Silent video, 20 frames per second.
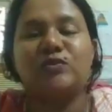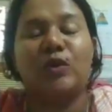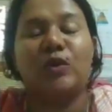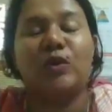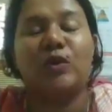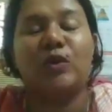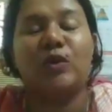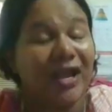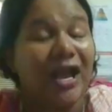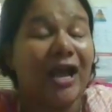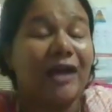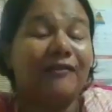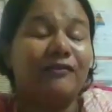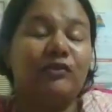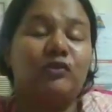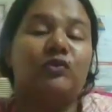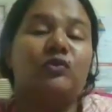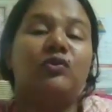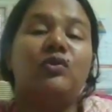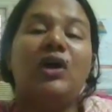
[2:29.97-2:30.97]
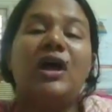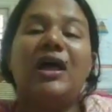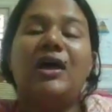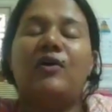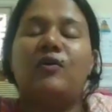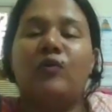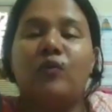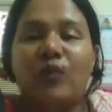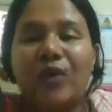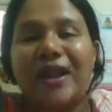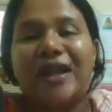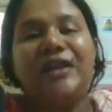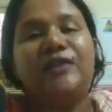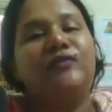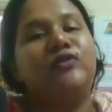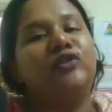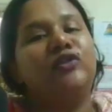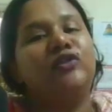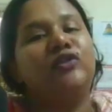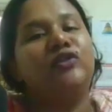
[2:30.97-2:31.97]
What we have to wait
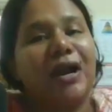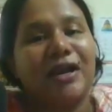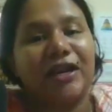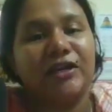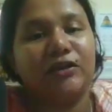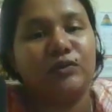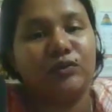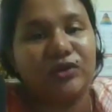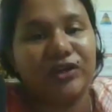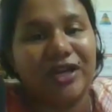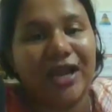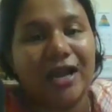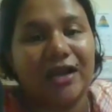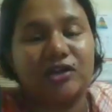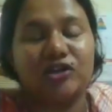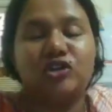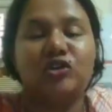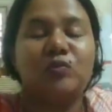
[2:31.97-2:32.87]
for the market to react.